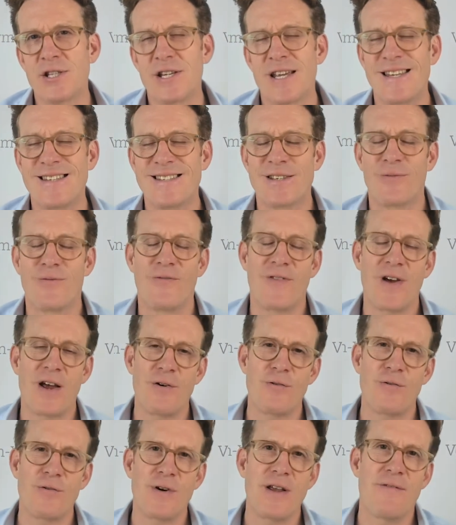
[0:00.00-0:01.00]
It's a
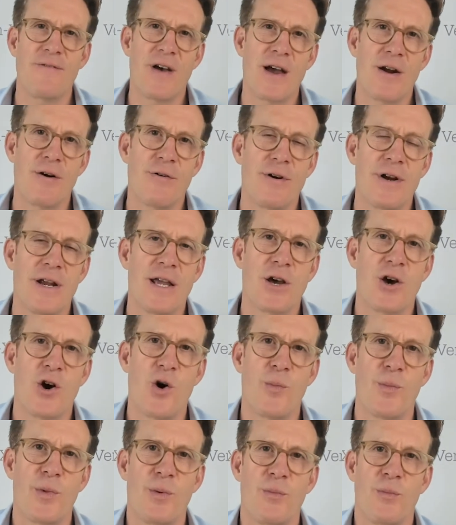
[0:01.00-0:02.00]
very, very
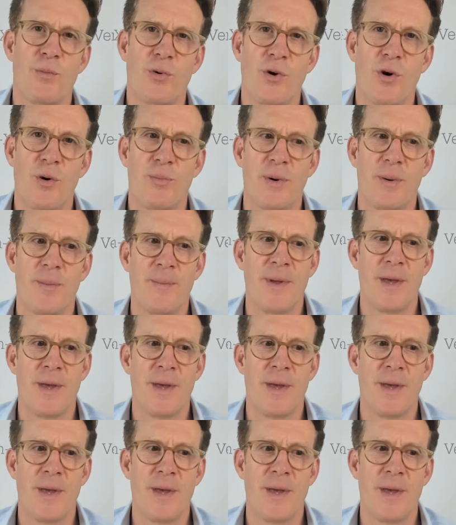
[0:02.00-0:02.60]
common problem.